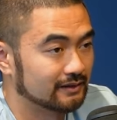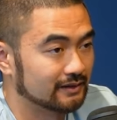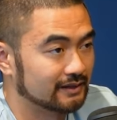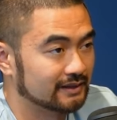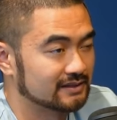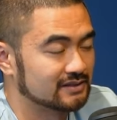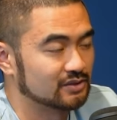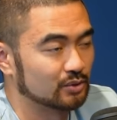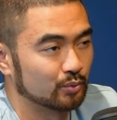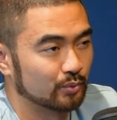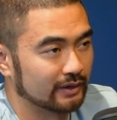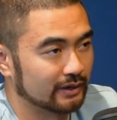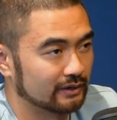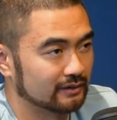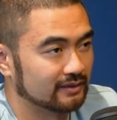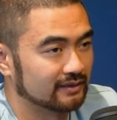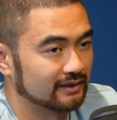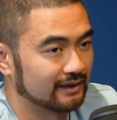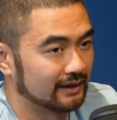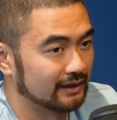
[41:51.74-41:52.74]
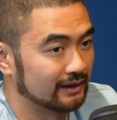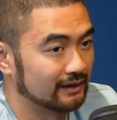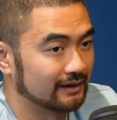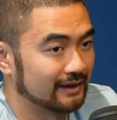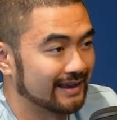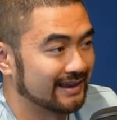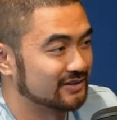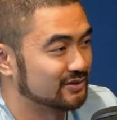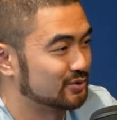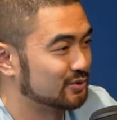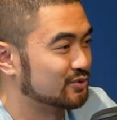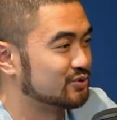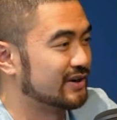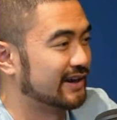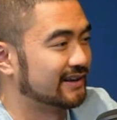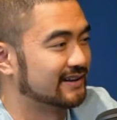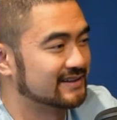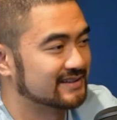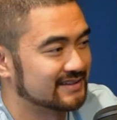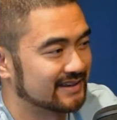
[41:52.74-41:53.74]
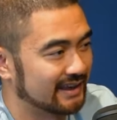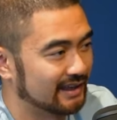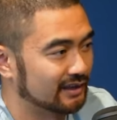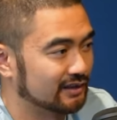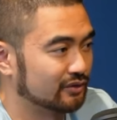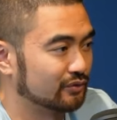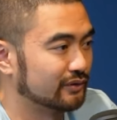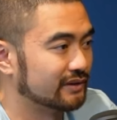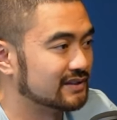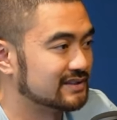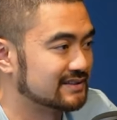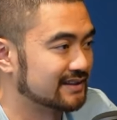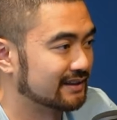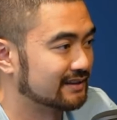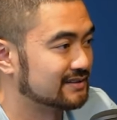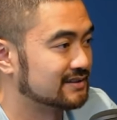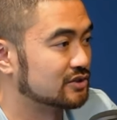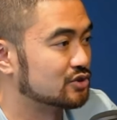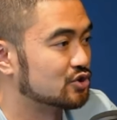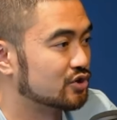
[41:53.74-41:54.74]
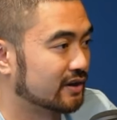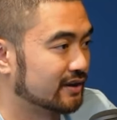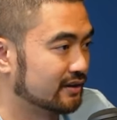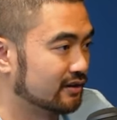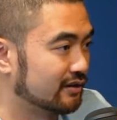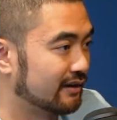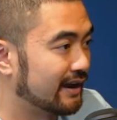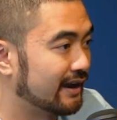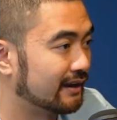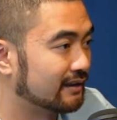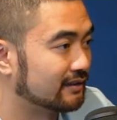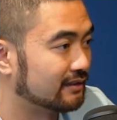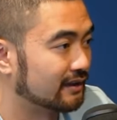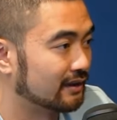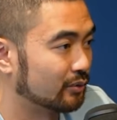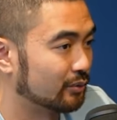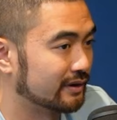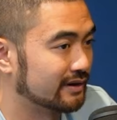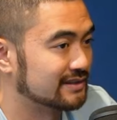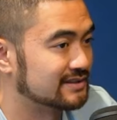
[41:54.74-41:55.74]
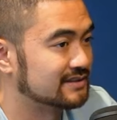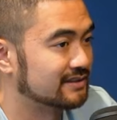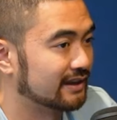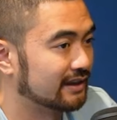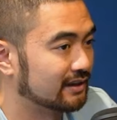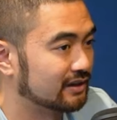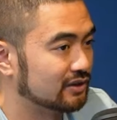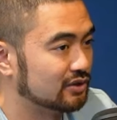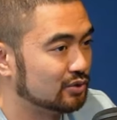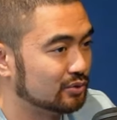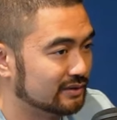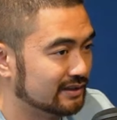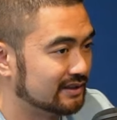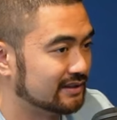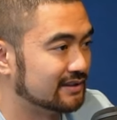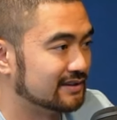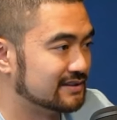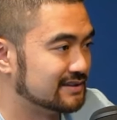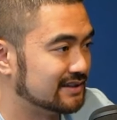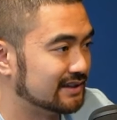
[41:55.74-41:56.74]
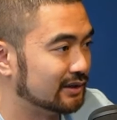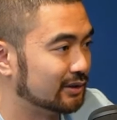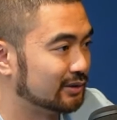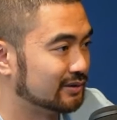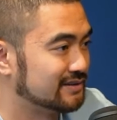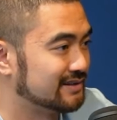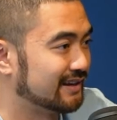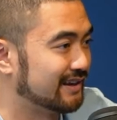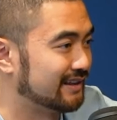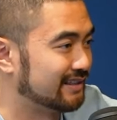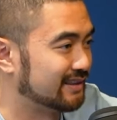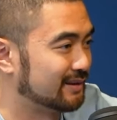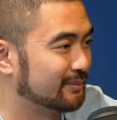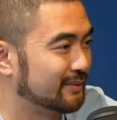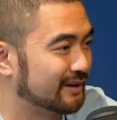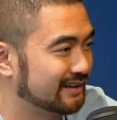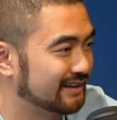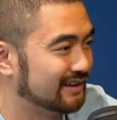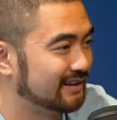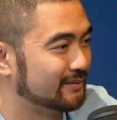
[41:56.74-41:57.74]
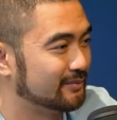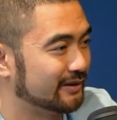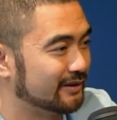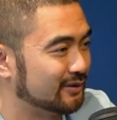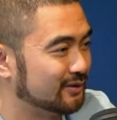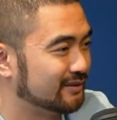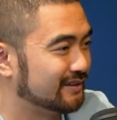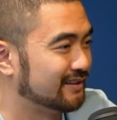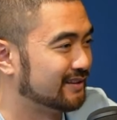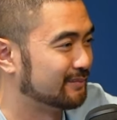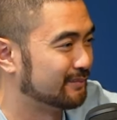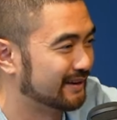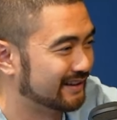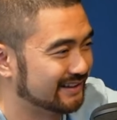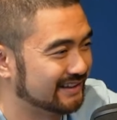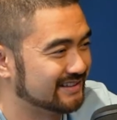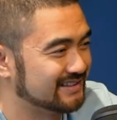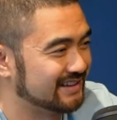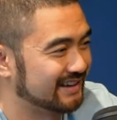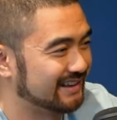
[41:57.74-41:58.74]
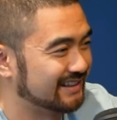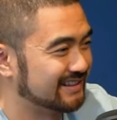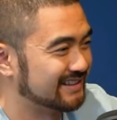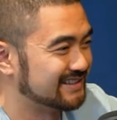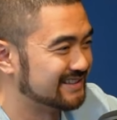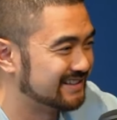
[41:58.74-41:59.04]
it's a weird thing as you try to scale in real estate. It's a chicken or egg thing where it's like you need the deal to get the money, but you need the money to get the